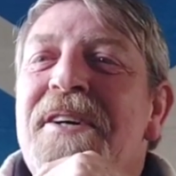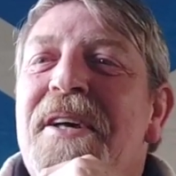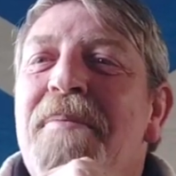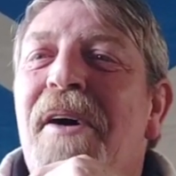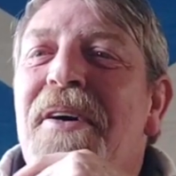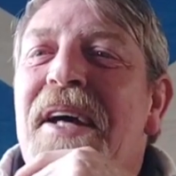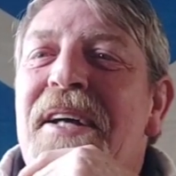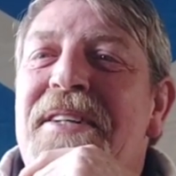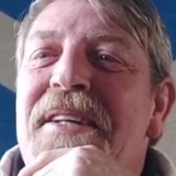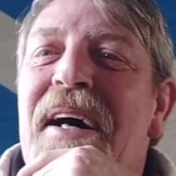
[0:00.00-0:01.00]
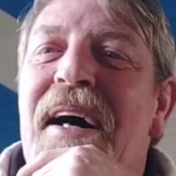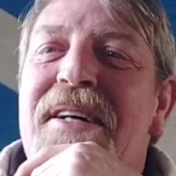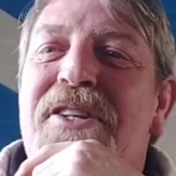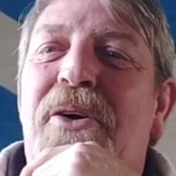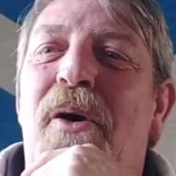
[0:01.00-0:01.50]
humiliated
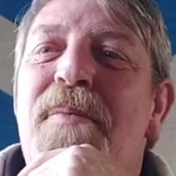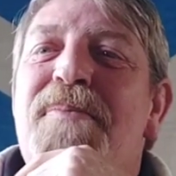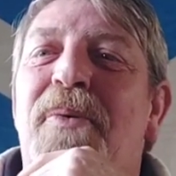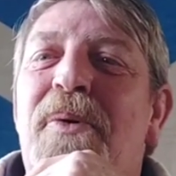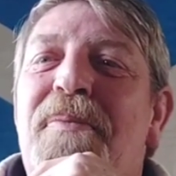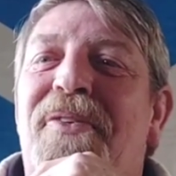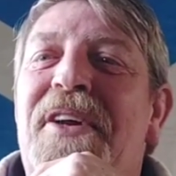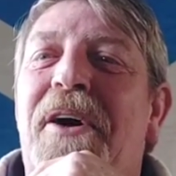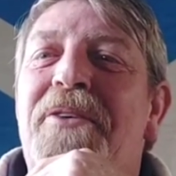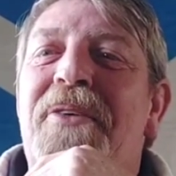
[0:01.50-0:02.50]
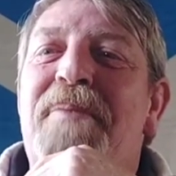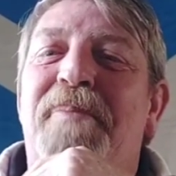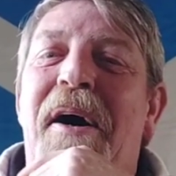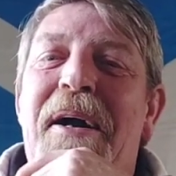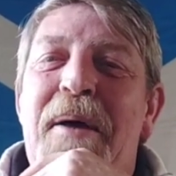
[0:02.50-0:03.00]
as cops probe 300
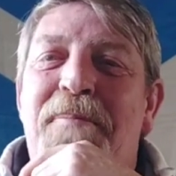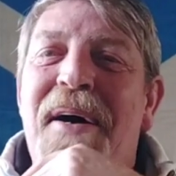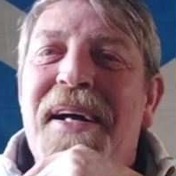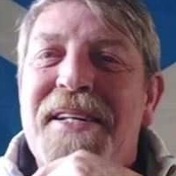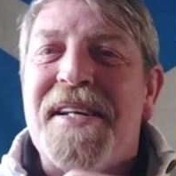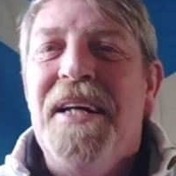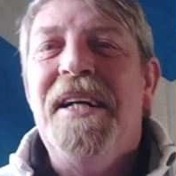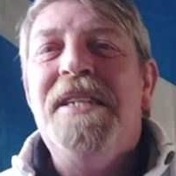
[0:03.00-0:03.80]
party pics,